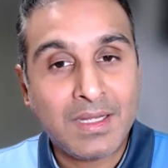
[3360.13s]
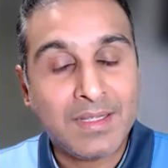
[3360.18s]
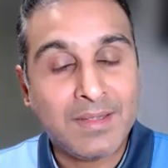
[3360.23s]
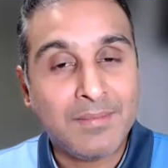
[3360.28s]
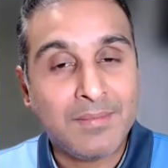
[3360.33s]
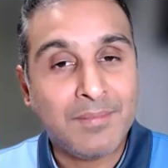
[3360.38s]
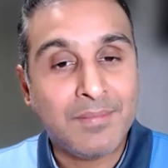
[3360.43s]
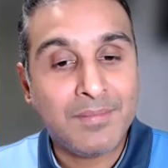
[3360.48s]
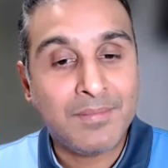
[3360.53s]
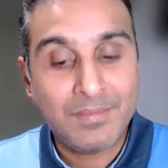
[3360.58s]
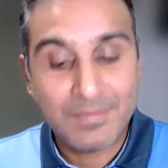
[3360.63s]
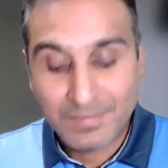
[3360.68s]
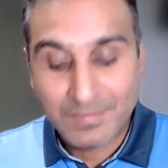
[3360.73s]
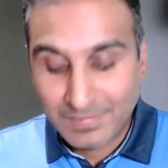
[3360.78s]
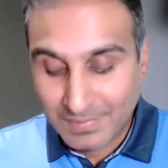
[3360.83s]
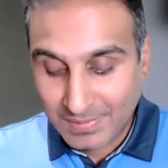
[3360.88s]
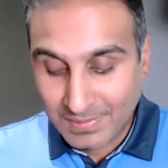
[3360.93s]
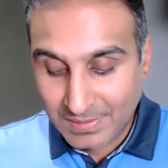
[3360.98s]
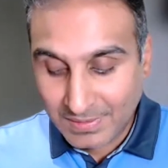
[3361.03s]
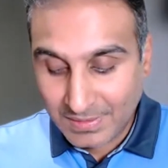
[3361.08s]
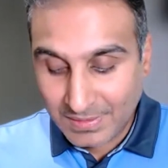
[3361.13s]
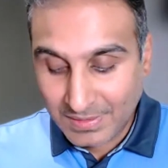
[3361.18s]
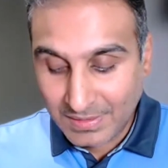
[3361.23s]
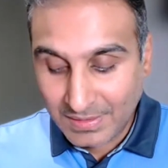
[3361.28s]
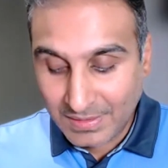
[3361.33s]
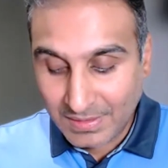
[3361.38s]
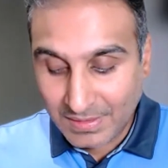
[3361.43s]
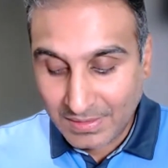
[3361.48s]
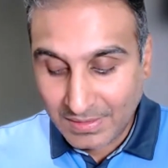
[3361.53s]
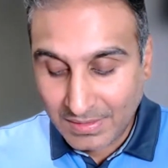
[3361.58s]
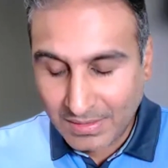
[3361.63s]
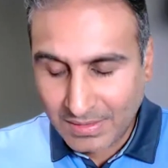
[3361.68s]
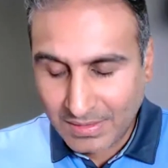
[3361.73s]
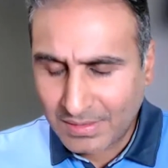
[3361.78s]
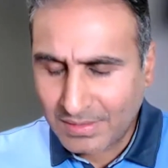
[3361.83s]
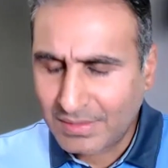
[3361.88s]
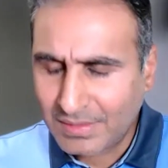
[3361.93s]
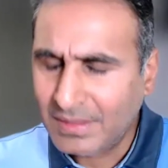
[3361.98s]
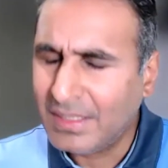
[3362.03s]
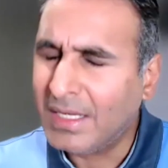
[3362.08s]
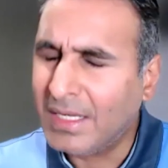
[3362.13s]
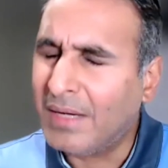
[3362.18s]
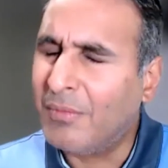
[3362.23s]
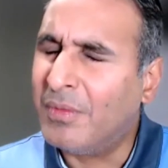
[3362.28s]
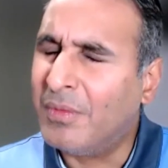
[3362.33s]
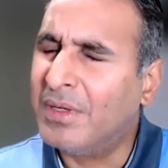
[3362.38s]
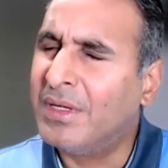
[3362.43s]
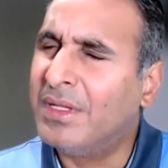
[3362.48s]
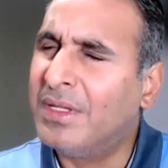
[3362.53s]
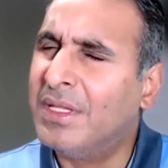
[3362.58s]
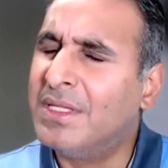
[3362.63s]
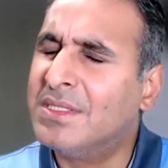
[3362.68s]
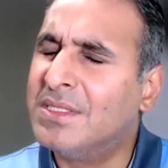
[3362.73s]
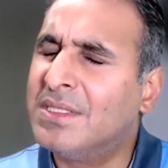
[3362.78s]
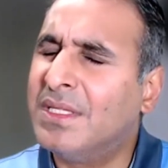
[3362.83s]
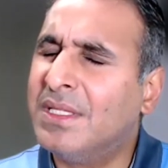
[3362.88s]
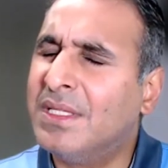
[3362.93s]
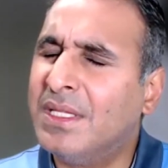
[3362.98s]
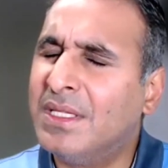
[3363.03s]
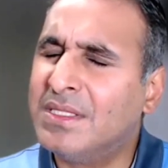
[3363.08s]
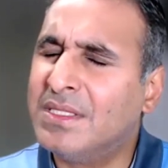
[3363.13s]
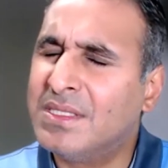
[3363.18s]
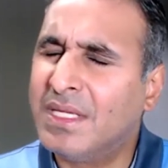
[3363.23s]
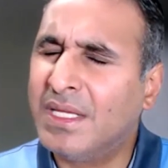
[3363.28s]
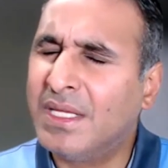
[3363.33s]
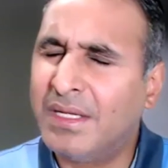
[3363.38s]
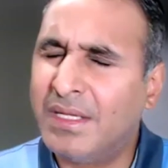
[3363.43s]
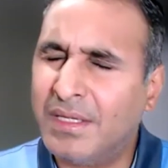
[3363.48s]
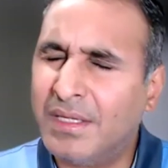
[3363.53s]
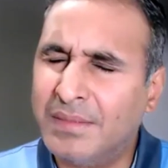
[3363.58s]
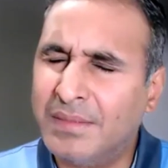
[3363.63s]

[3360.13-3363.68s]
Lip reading: am, yeah, what did they say? They said,